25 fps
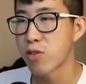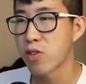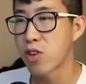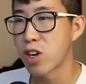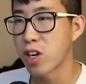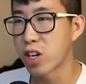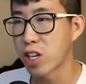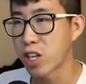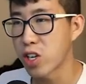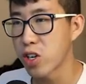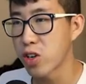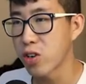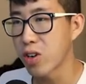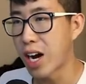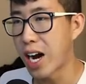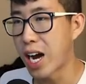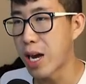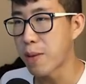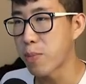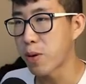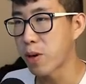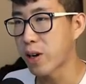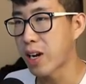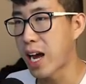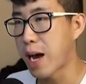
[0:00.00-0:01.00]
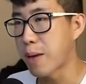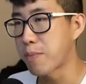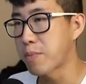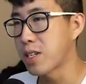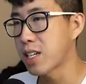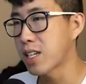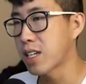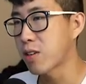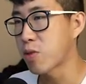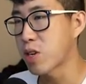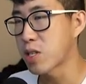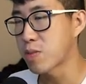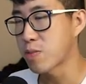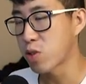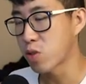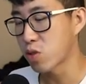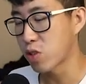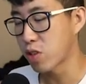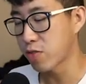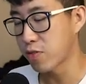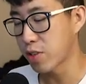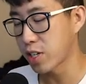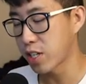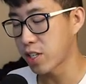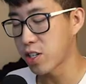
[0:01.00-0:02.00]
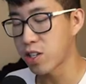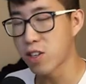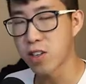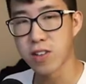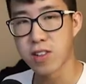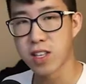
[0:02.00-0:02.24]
For acute hypercapnic respiratory failure,